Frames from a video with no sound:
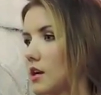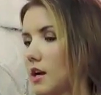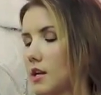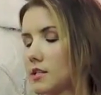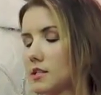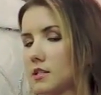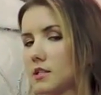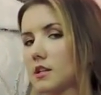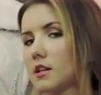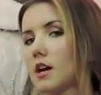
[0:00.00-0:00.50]
I
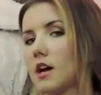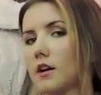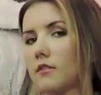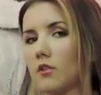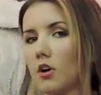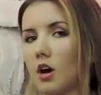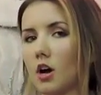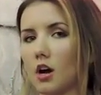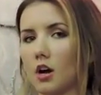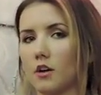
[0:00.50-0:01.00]
still
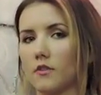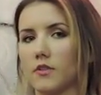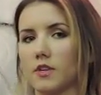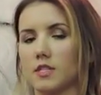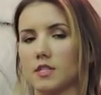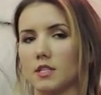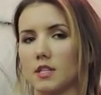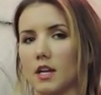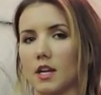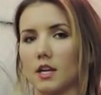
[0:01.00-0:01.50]
have all
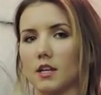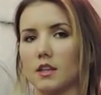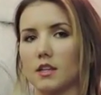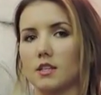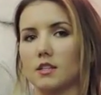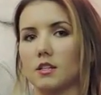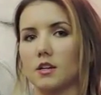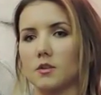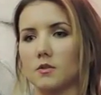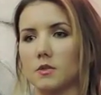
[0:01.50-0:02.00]
this length.
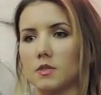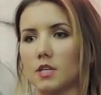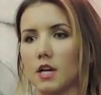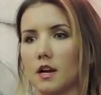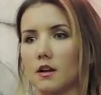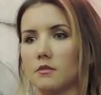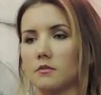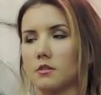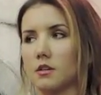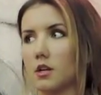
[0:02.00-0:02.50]
It goes
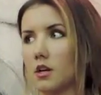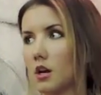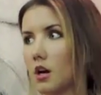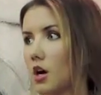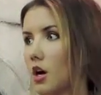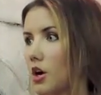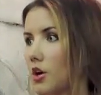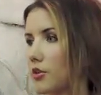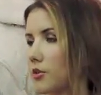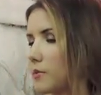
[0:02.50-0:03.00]
down
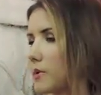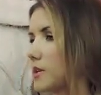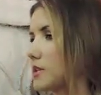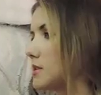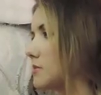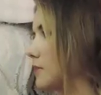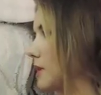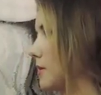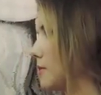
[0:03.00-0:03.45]
all the way to